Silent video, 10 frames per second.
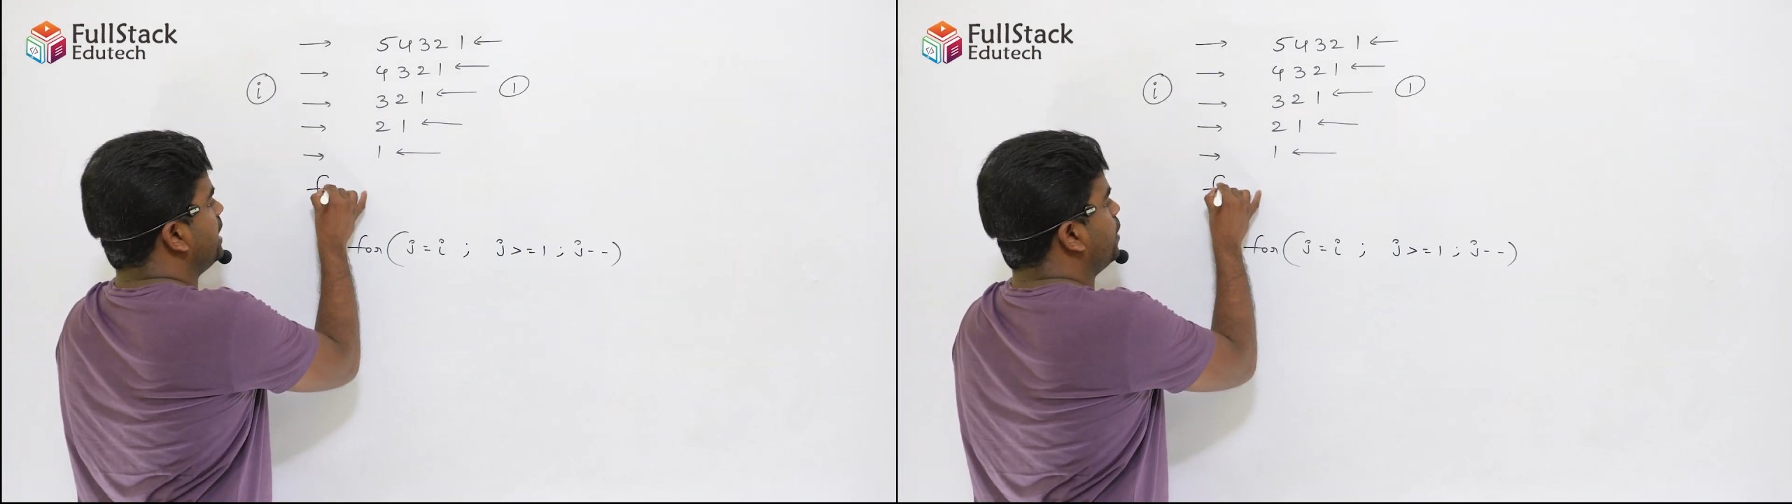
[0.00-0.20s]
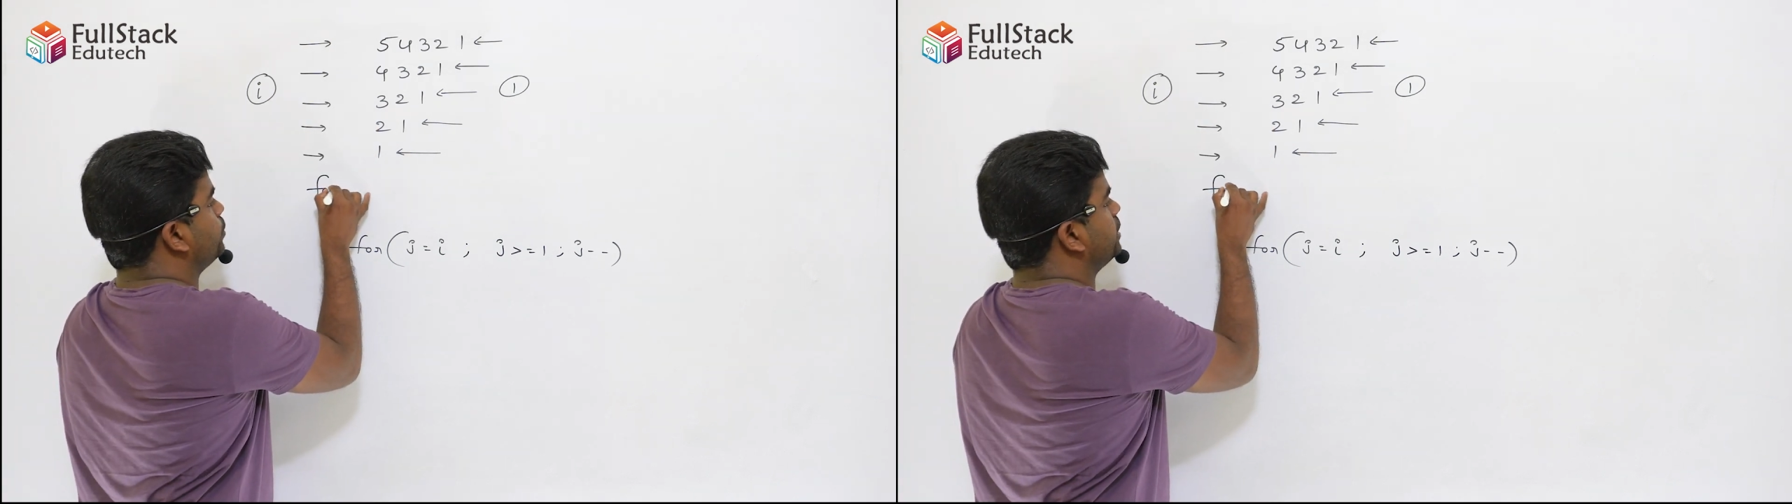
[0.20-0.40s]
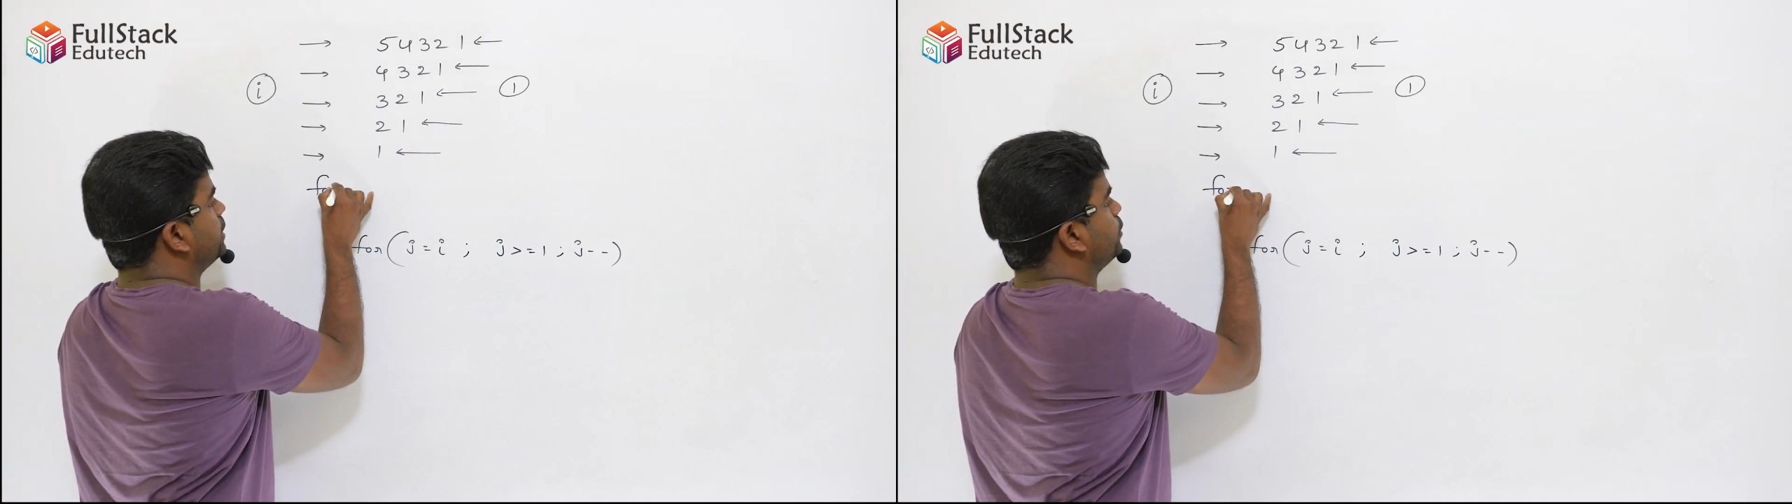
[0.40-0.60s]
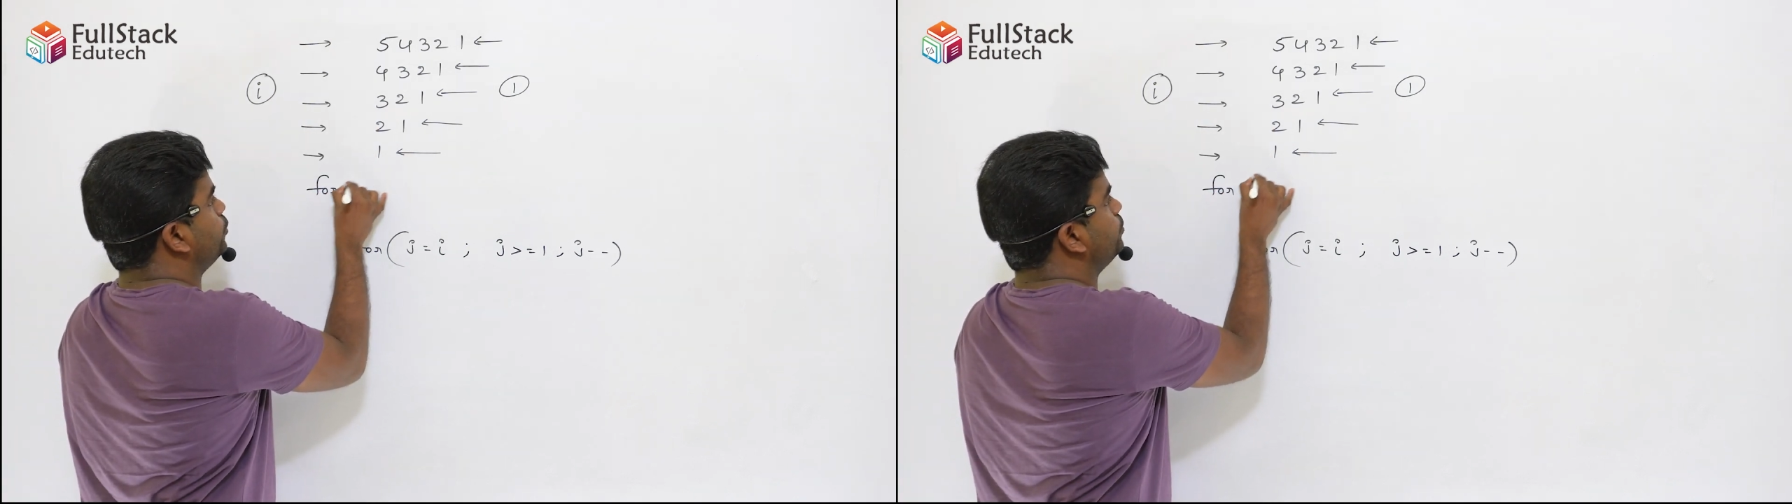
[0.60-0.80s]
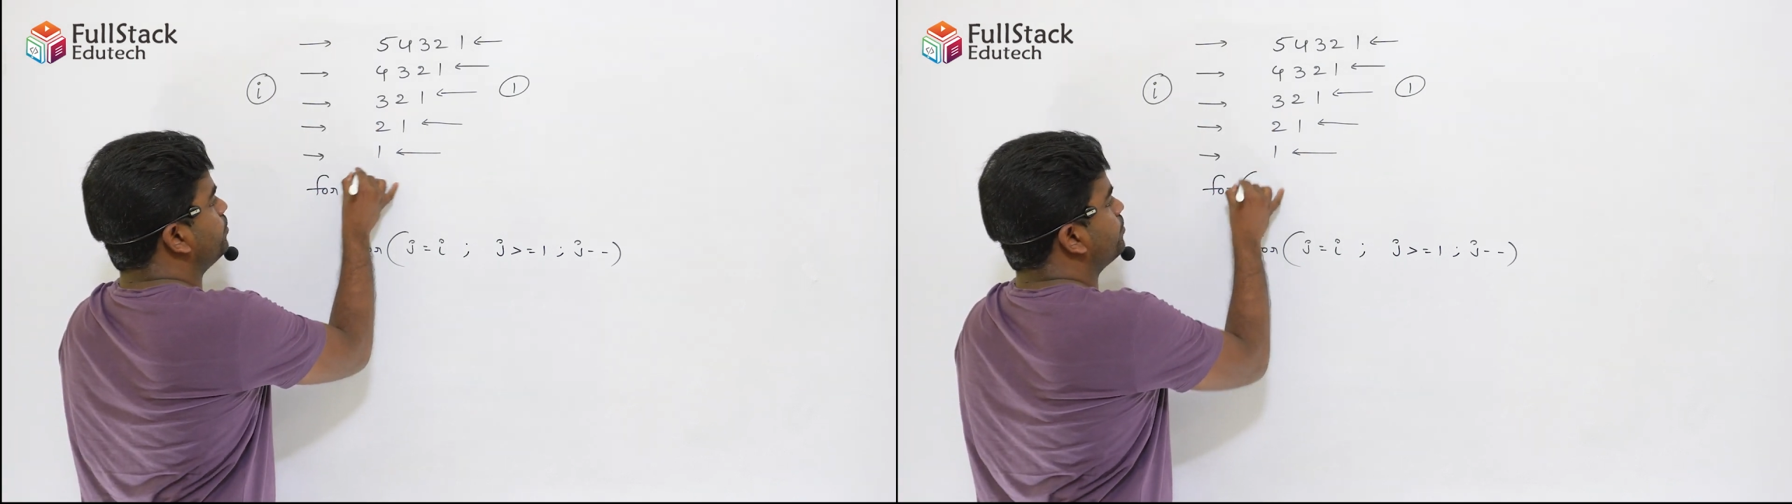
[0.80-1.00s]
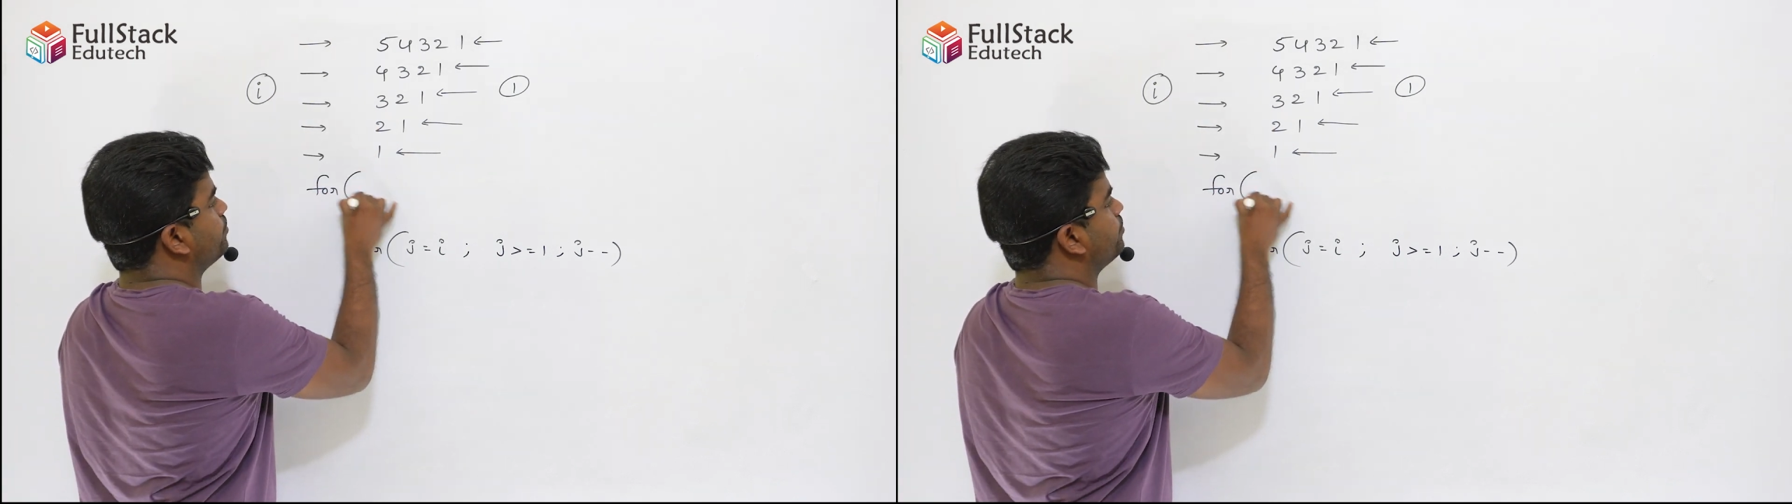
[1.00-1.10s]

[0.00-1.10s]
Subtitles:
outer loop,